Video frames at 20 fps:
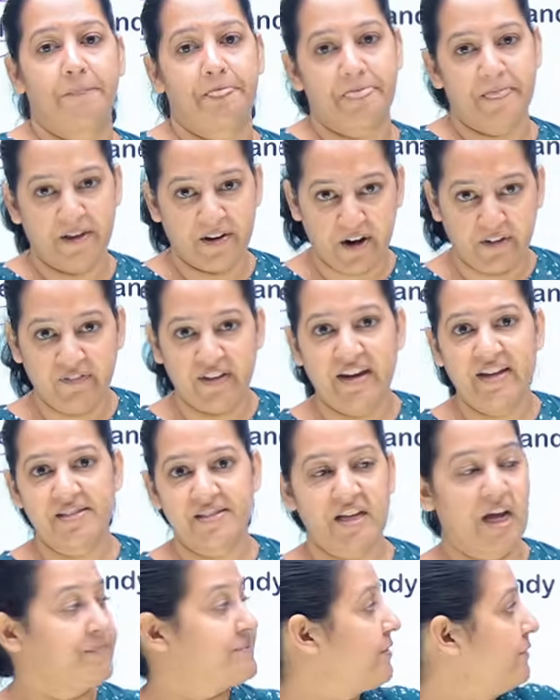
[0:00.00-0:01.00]
There are various
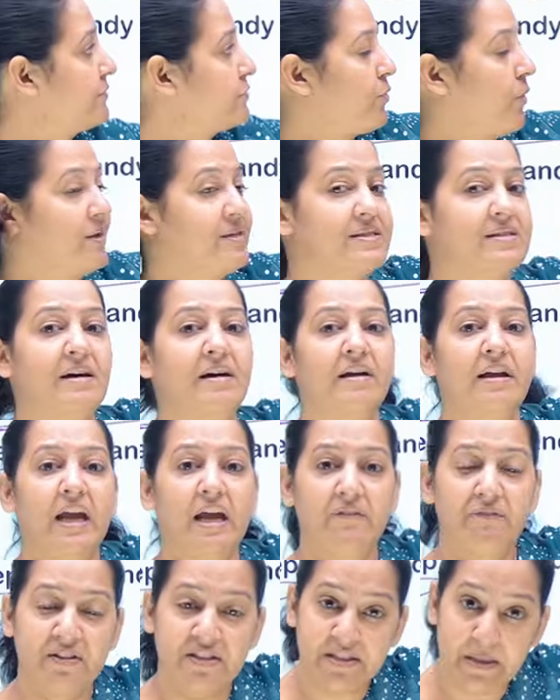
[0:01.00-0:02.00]
types of soils
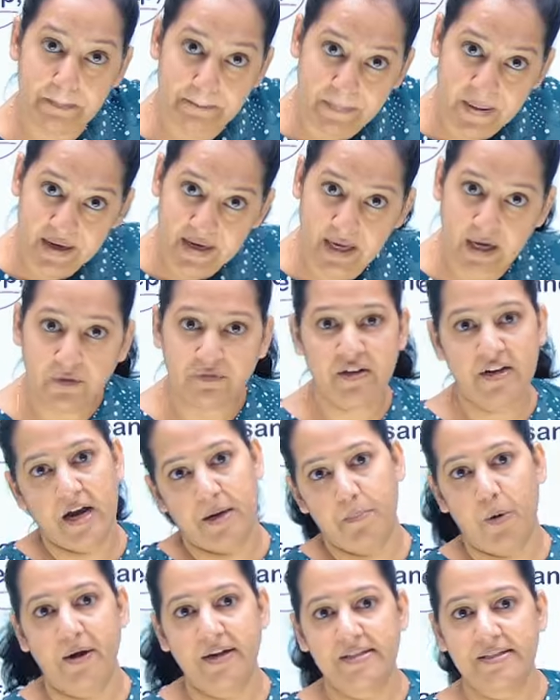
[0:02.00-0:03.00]
in which the burial of the
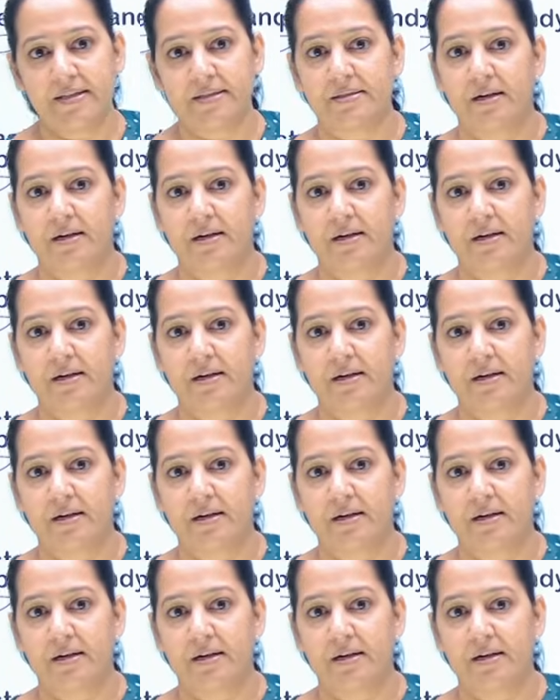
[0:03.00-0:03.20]
dead bodies is